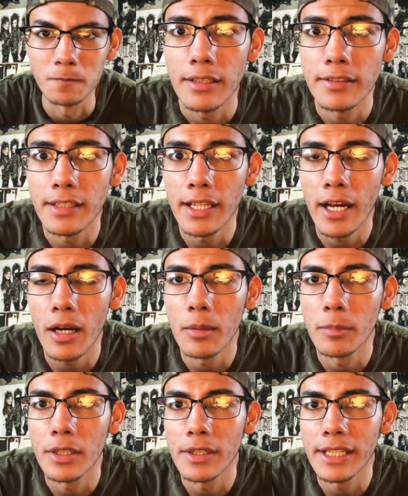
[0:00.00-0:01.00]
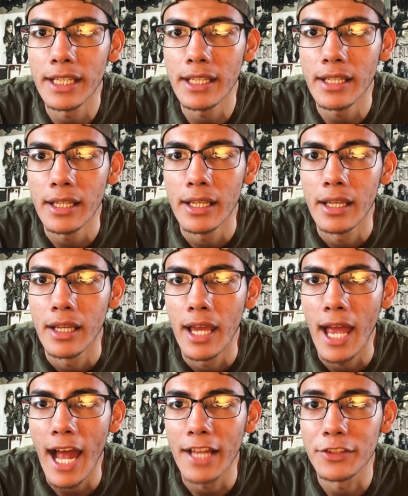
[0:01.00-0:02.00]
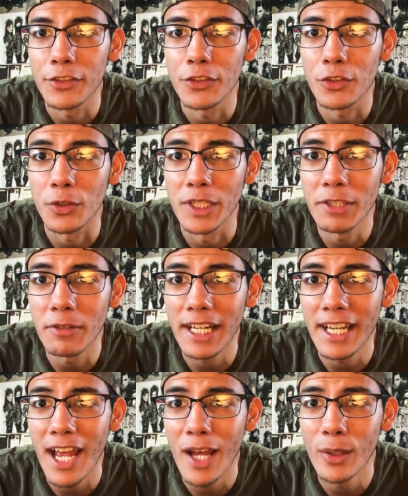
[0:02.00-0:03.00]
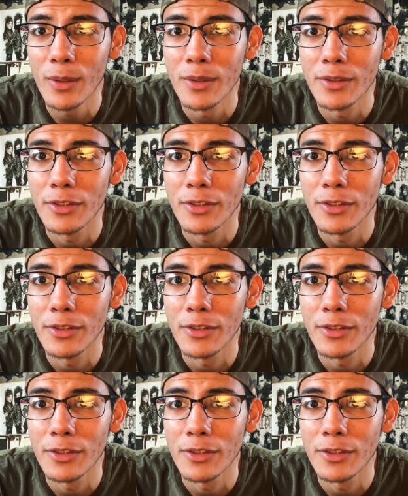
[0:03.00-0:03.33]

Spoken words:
You see how I'm looking at the screen right now?